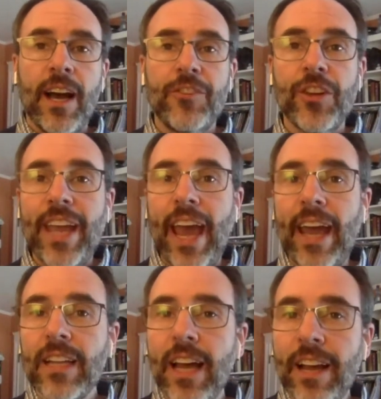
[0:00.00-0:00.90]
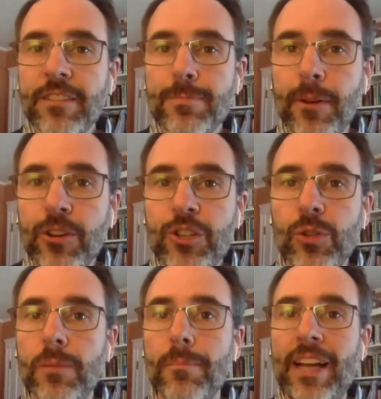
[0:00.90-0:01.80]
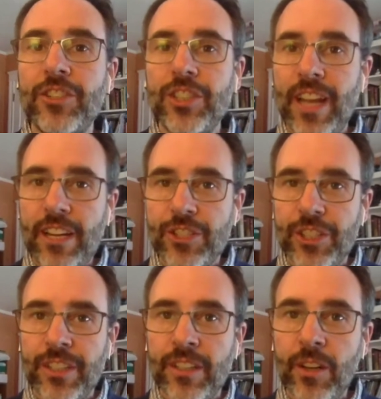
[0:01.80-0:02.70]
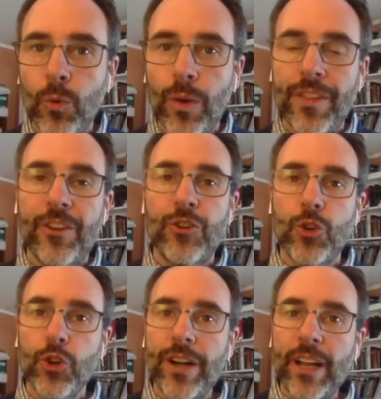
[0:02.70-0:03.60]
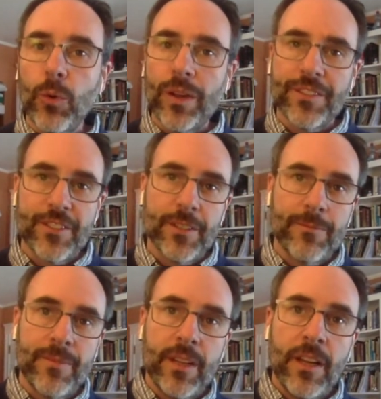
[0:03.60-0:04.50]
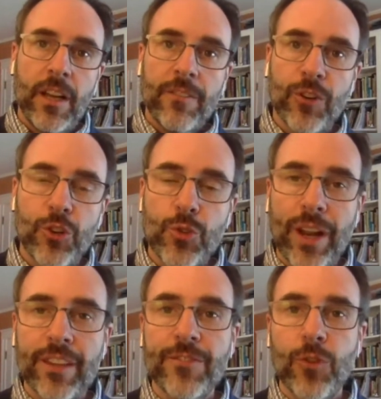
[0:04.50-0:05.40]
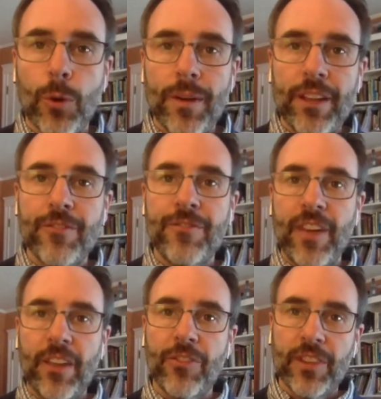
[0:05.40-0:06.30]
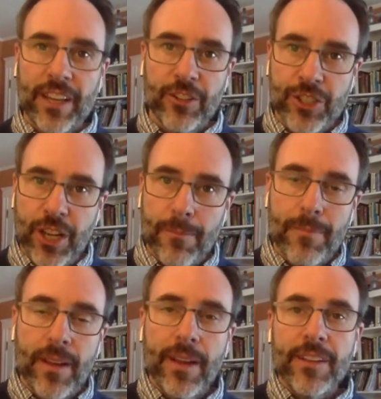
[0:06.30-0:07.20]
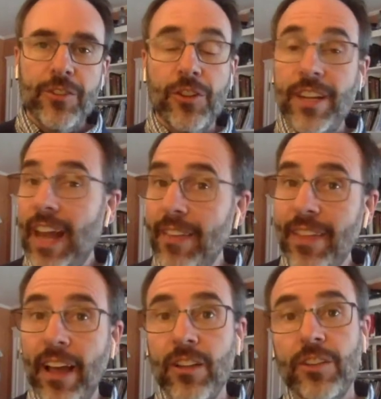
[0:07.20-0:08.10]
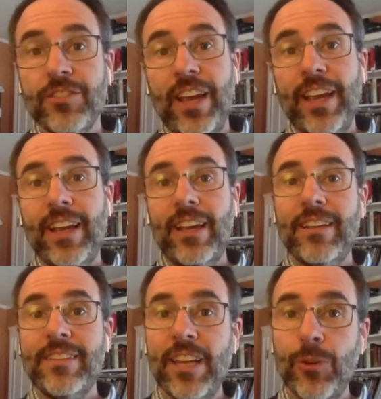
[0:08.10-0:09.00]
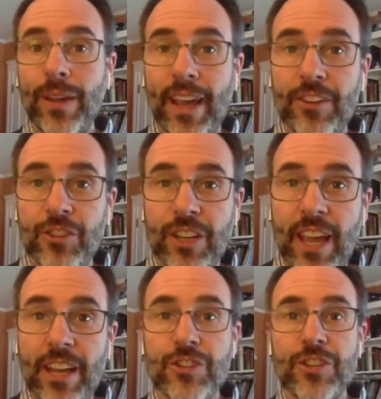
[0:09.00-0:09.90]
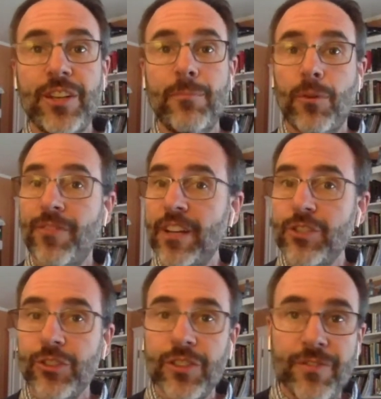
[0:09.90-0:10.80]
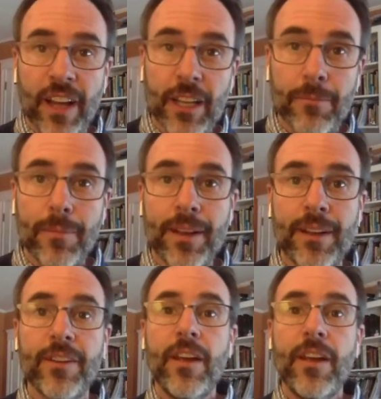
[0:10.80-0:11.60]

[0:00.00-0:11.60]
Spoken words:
to catalyze spiritual imagination with enduring wisdom for transformative faith leadership. So today that looks like continuing education, professional development